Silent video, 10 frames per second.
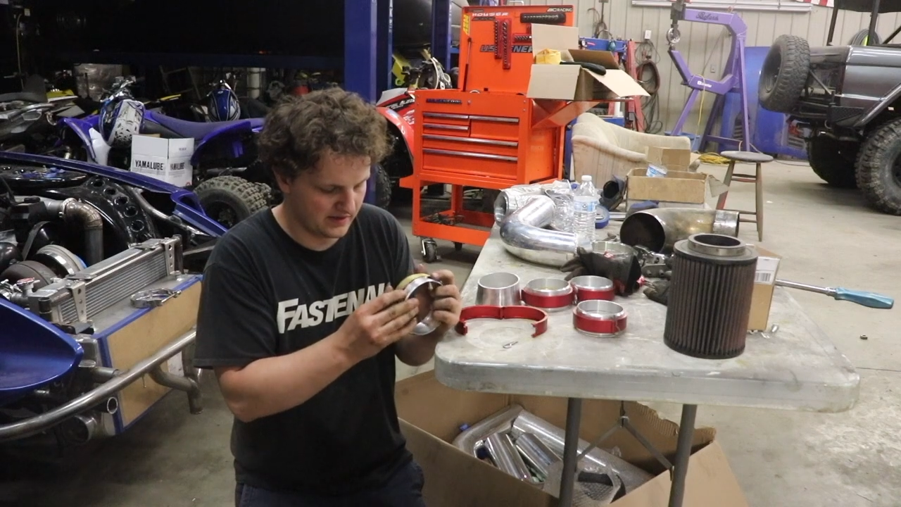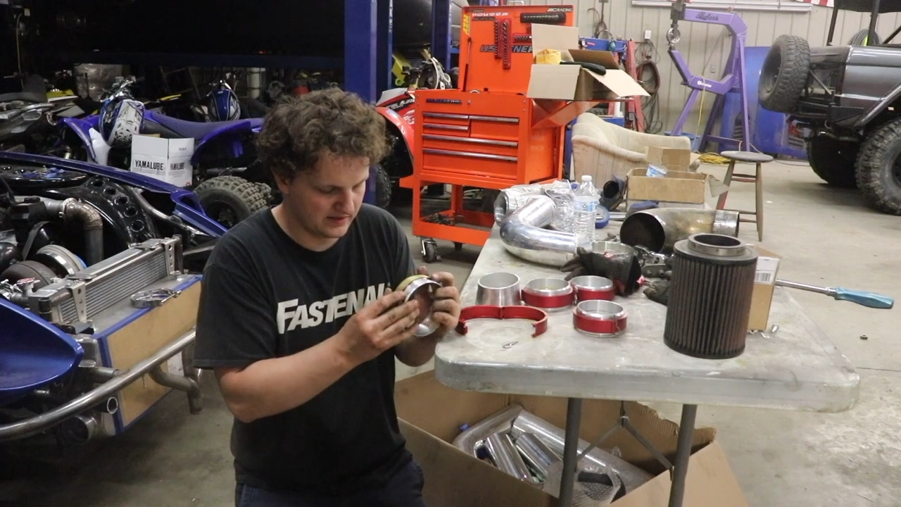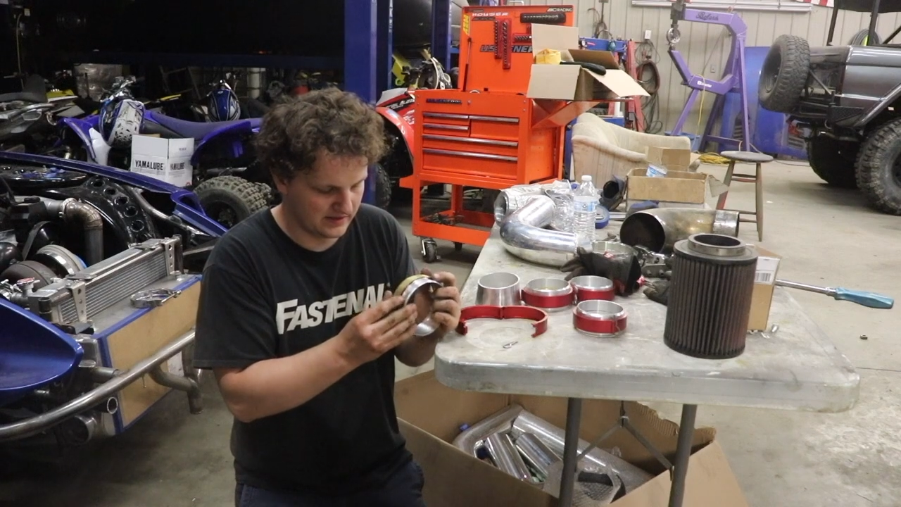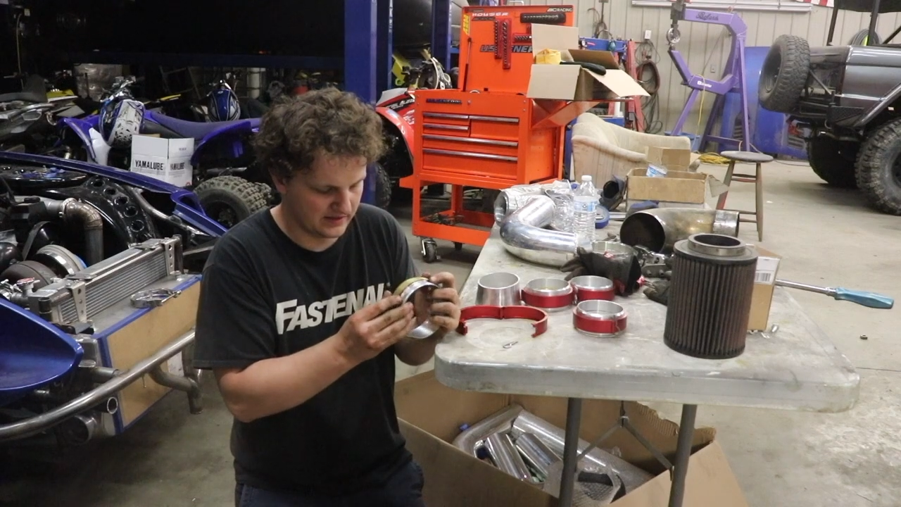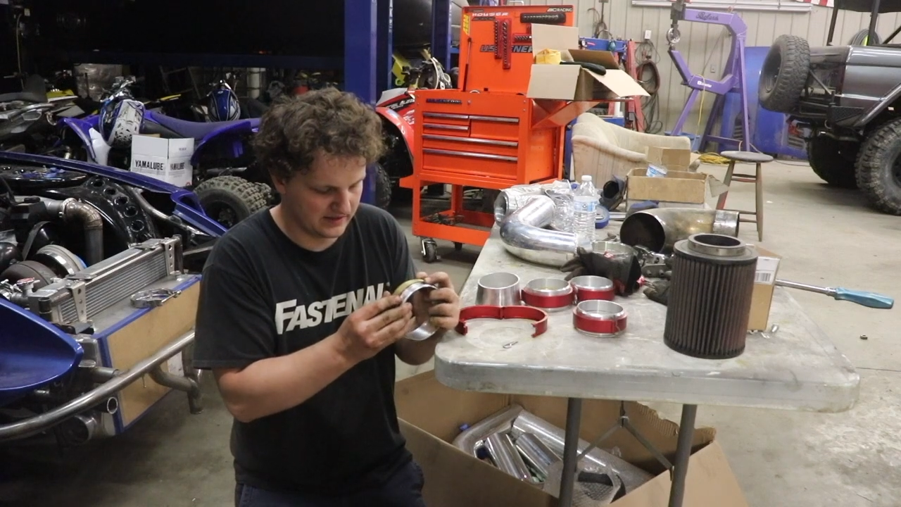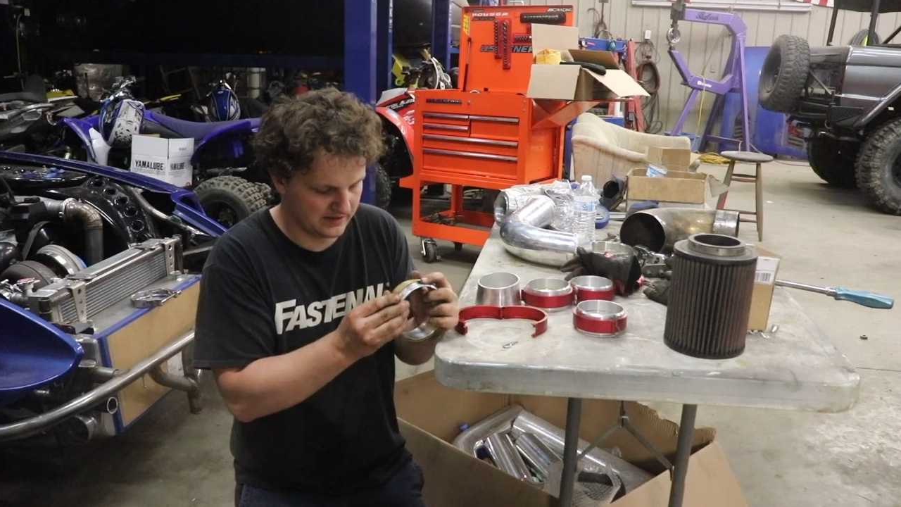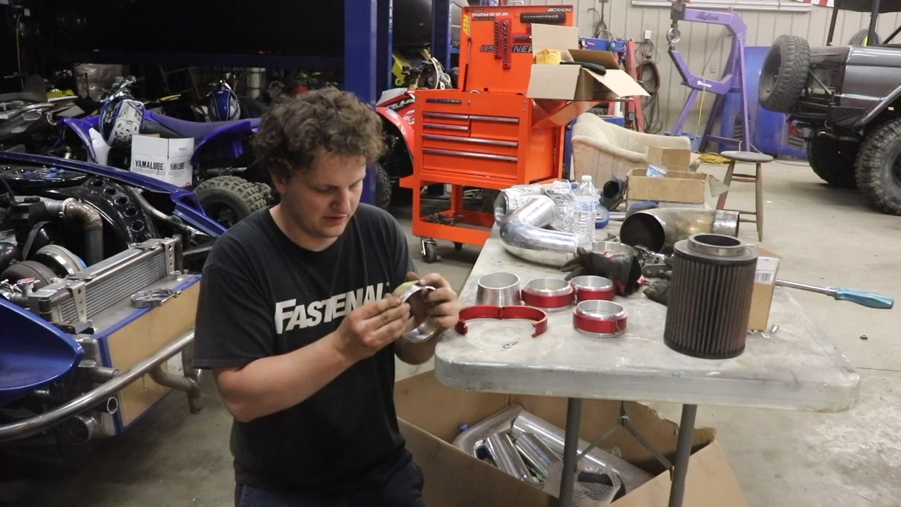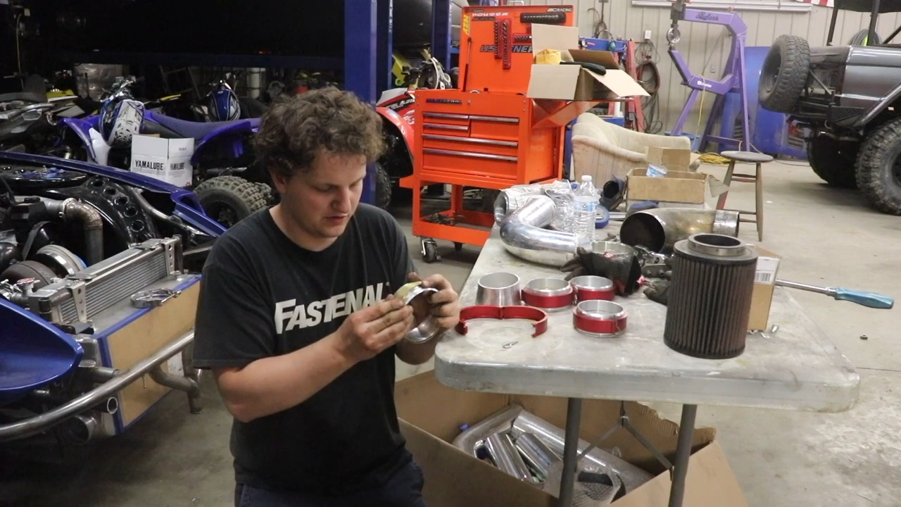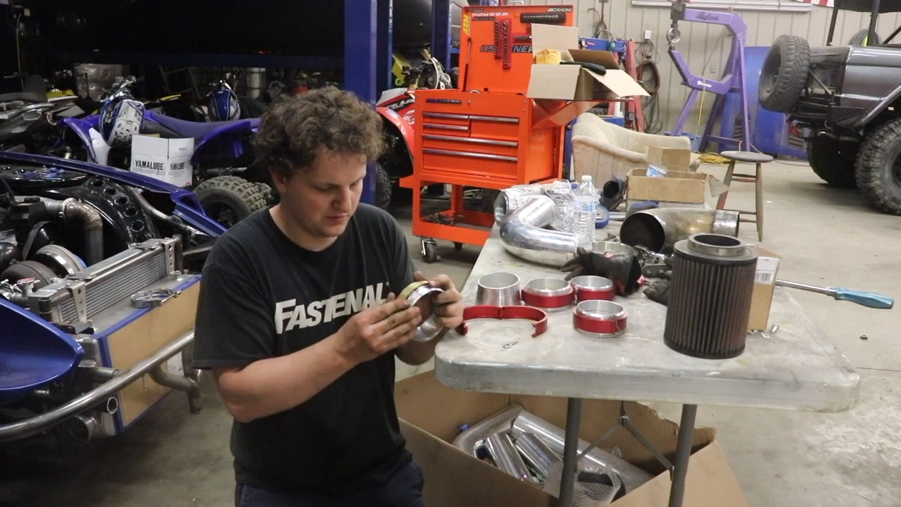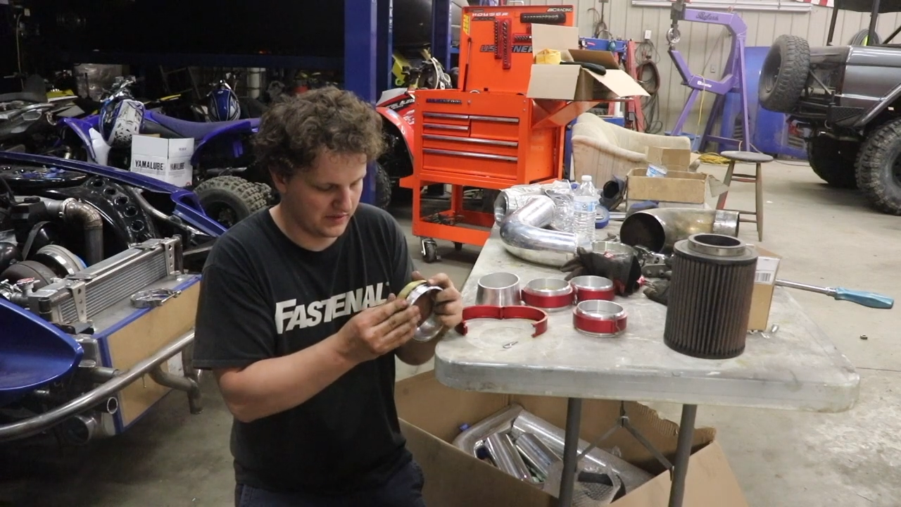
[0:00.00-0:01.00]
and then this
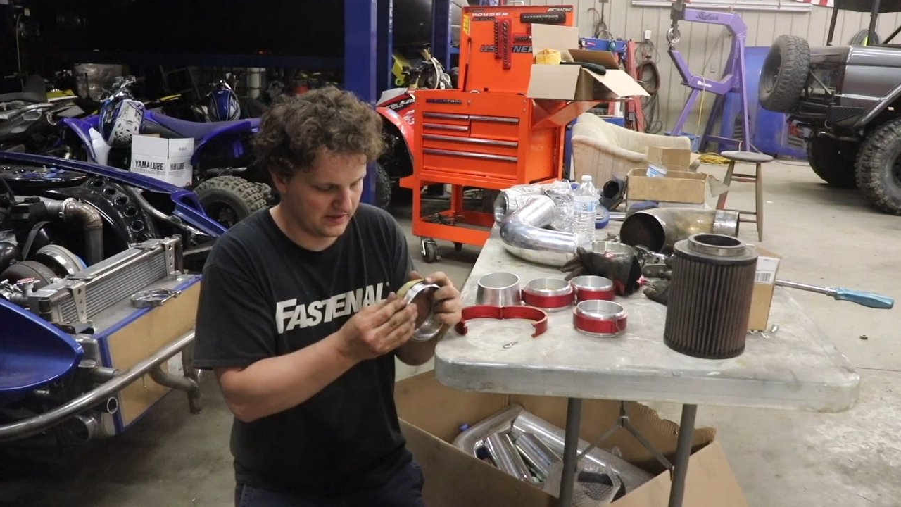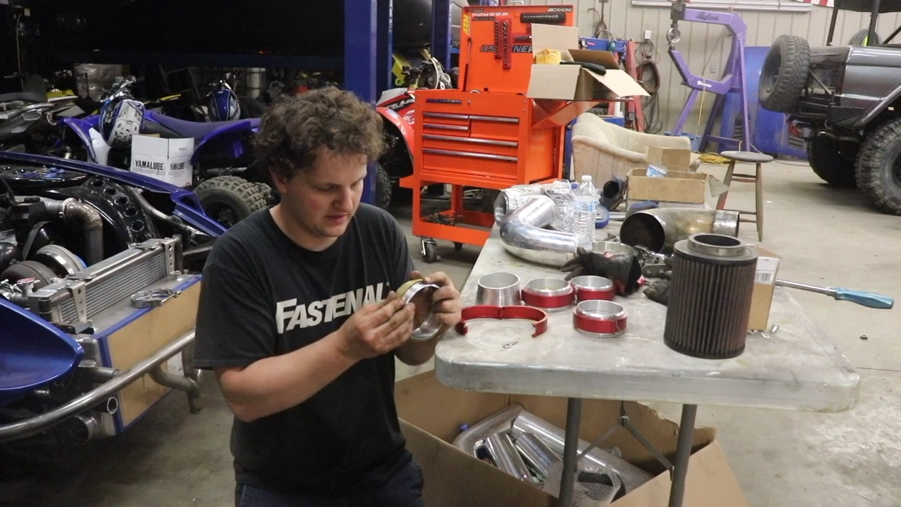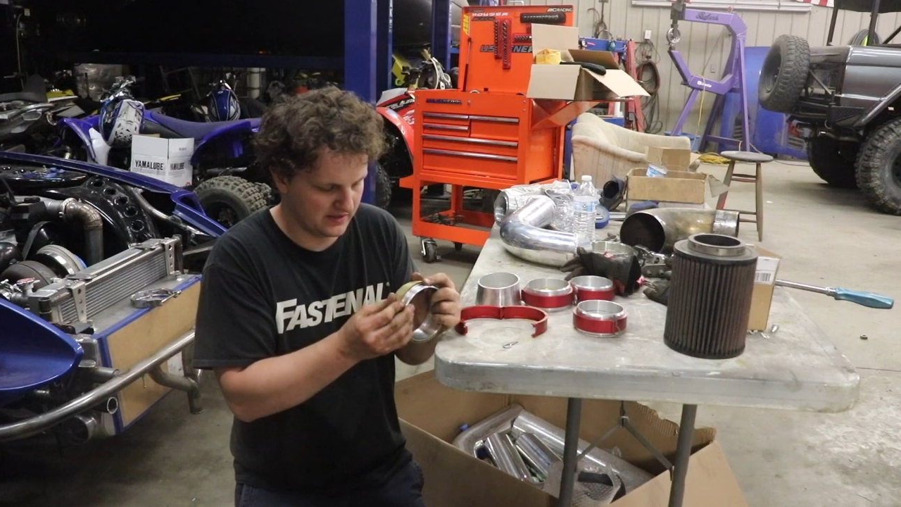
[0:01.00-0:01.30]
lube makes